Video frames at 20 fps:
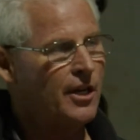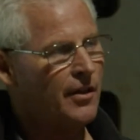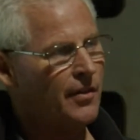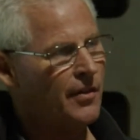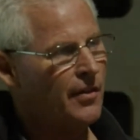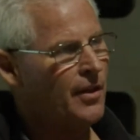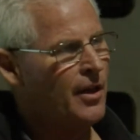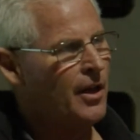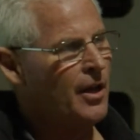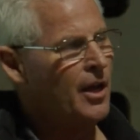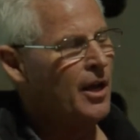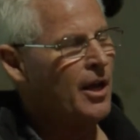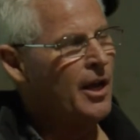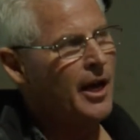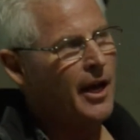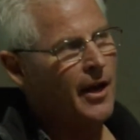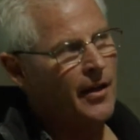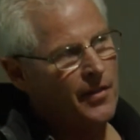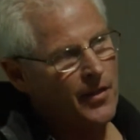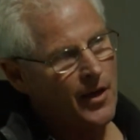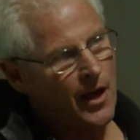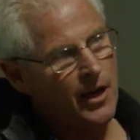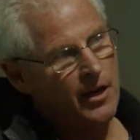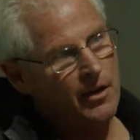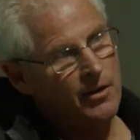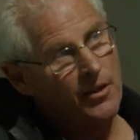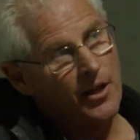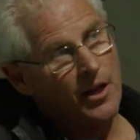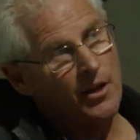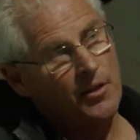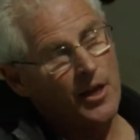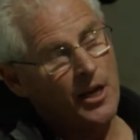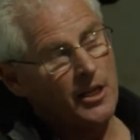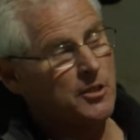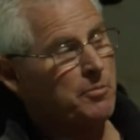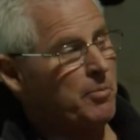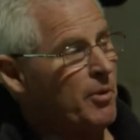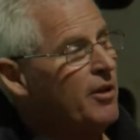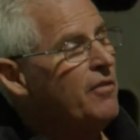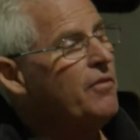And that
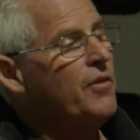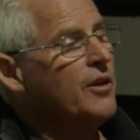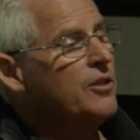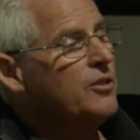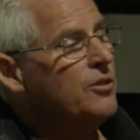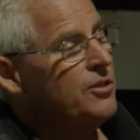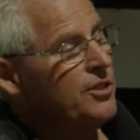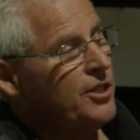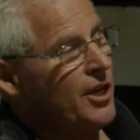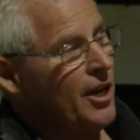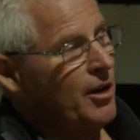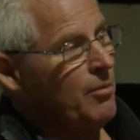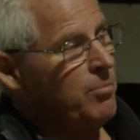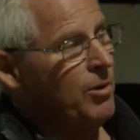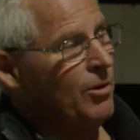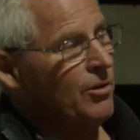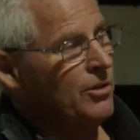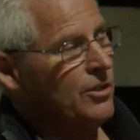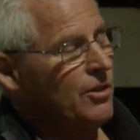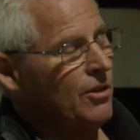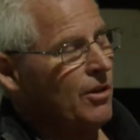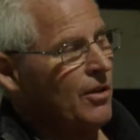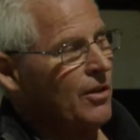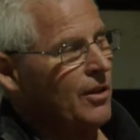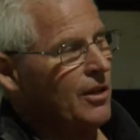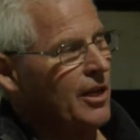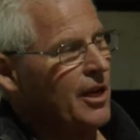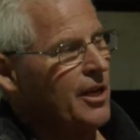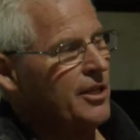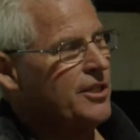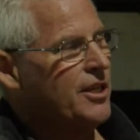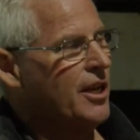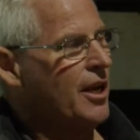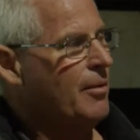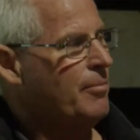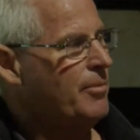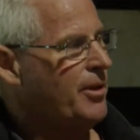spinifex is a chain of ponds high in the landscape.